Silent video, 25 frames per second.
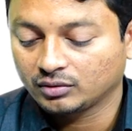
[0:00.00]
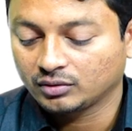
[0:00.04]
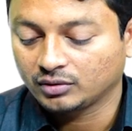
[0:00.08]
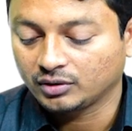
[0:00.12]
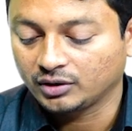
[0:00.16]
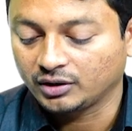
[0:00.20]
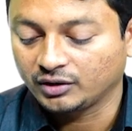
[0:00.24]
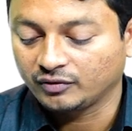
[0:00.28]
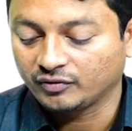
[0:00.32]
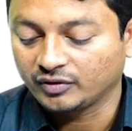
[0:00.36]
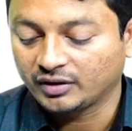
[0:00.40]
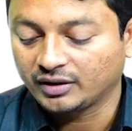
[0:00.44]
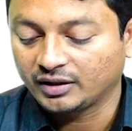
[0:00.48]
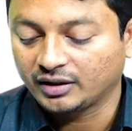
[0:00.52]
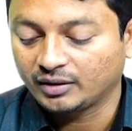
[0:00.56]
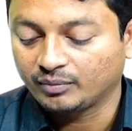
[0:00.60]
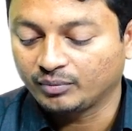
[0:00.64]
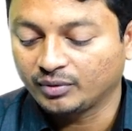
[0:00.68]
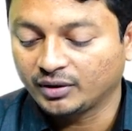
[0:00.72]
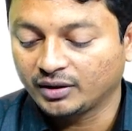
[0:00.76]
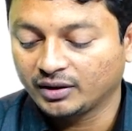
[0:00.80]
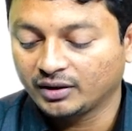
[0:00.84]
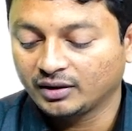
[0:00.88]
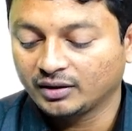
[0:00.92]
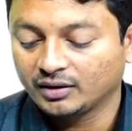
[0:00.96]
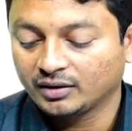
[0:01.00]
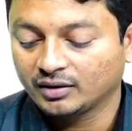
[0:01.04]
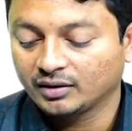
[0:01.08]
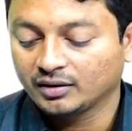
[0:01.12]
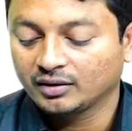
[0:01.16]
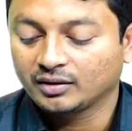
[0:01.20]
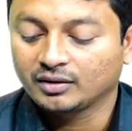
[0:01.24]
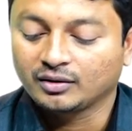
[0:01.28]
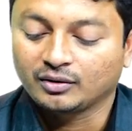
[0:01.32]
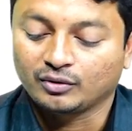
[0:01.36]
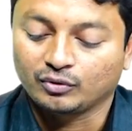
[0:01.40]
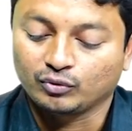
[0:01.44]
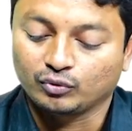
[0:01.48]
divided by
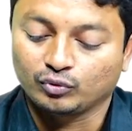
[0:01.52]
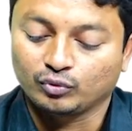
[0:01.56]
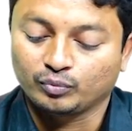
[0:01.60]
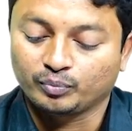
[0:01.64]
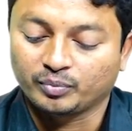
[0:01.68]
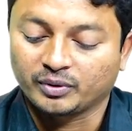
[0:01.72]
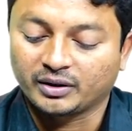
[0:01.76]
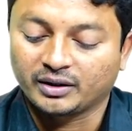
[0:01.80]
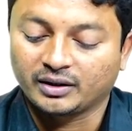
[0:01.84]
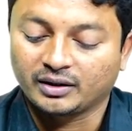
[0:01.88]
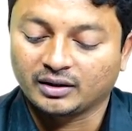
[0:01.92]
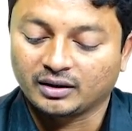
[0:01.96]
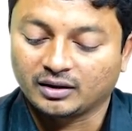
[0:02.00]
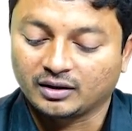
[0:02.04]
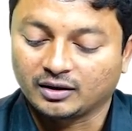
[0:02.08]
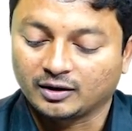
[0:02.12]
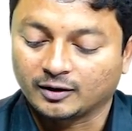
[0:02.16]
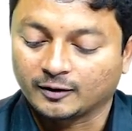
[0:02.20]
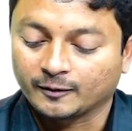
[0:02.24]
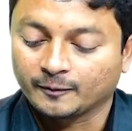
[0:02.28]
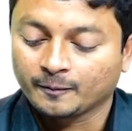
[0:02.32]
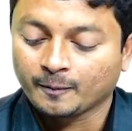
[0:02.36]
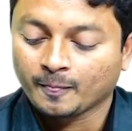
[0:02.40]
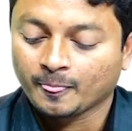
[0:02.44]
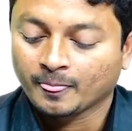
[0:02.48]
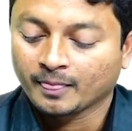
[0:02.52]
2 pi r.